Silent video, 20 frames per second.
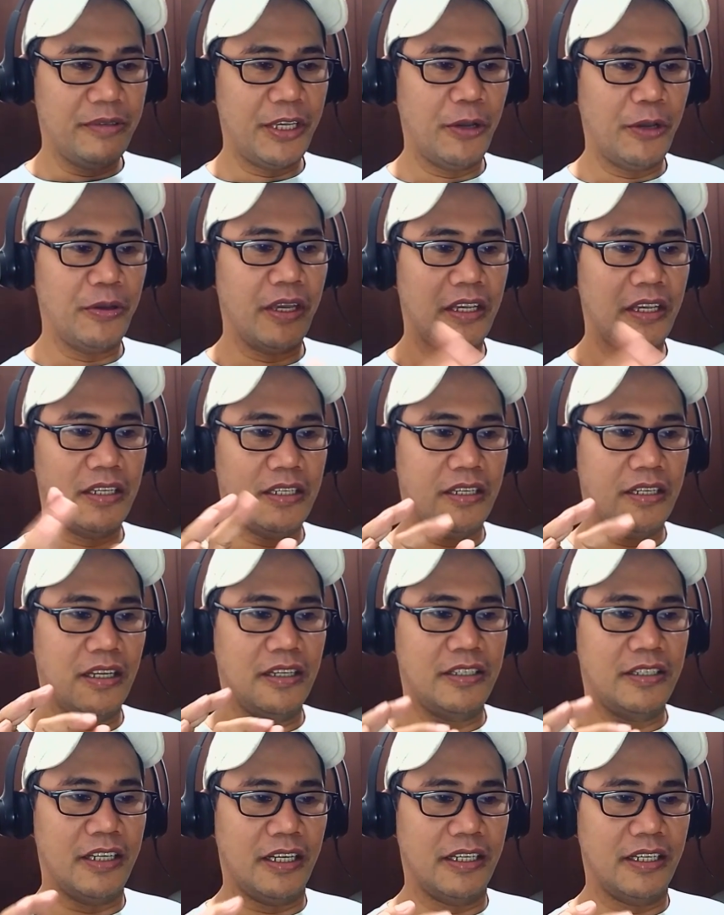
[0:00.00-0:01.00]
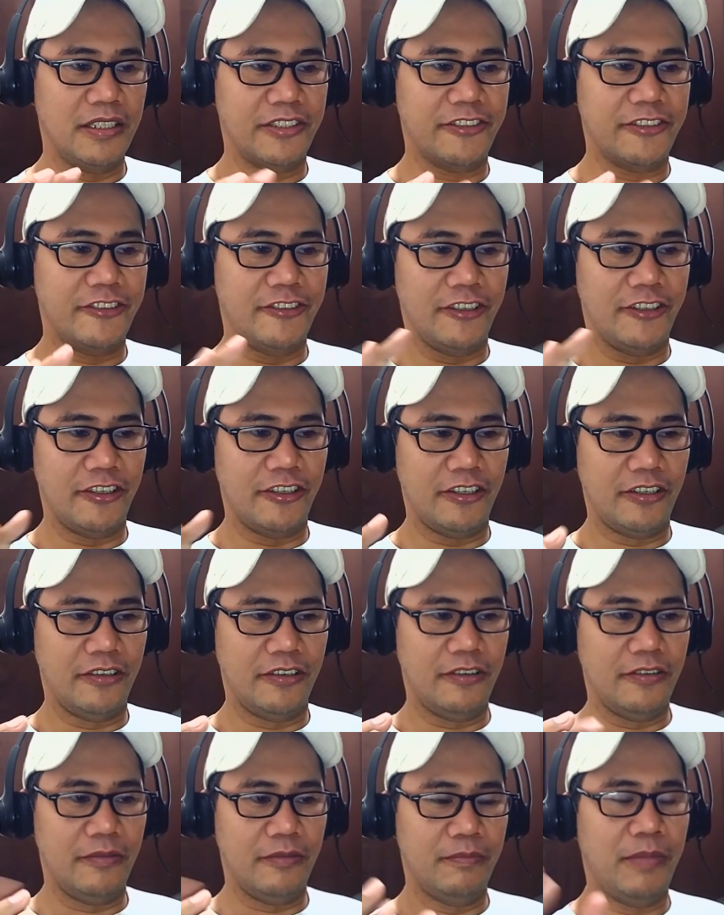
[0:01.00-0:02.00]
Ryohei does
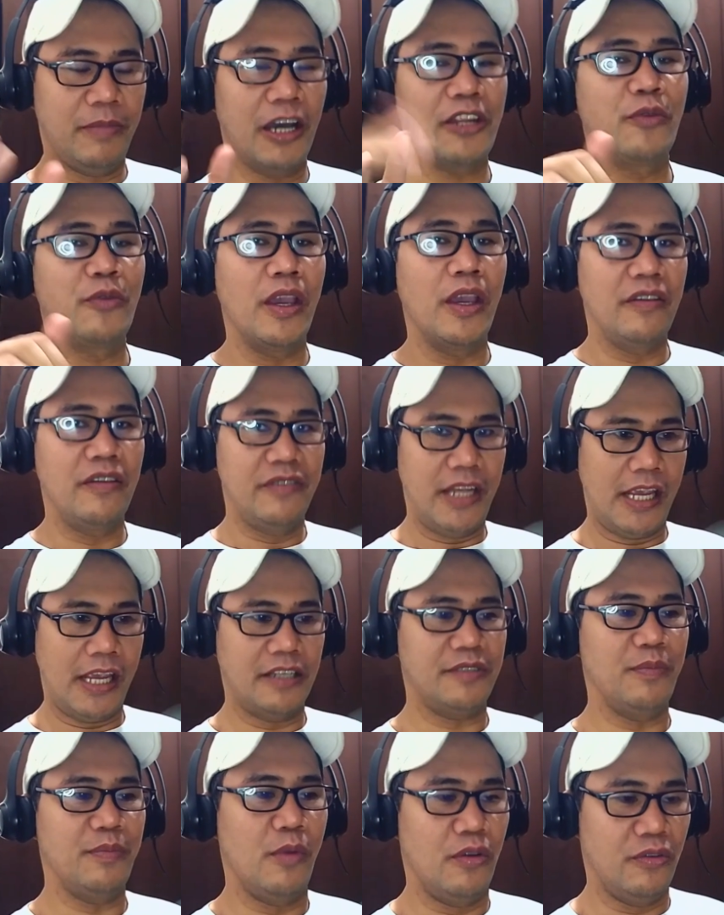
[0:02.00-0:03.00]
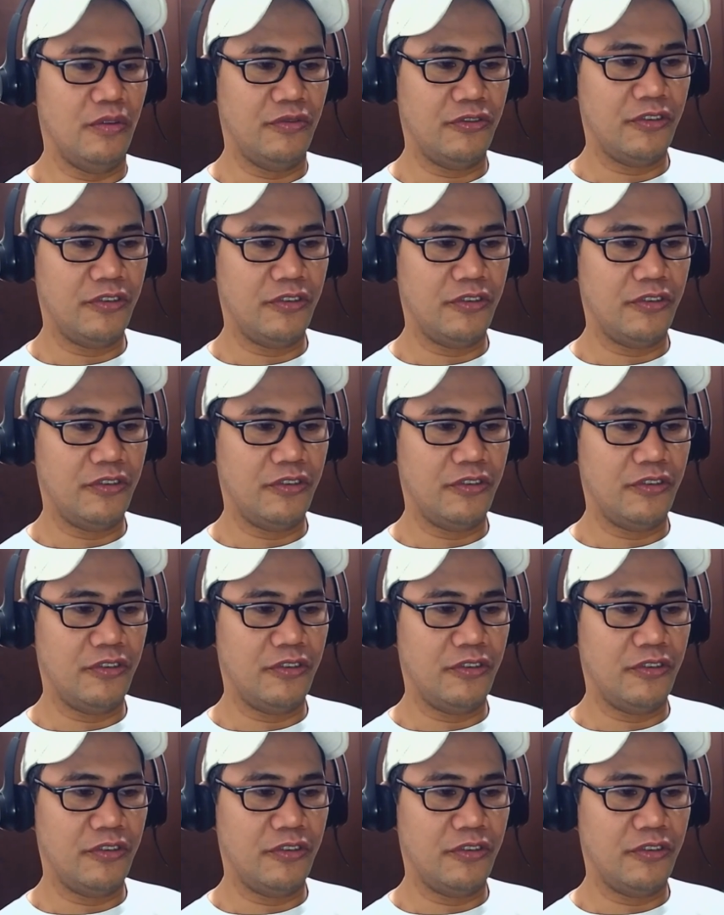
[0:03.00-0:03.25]
the body wave dance move.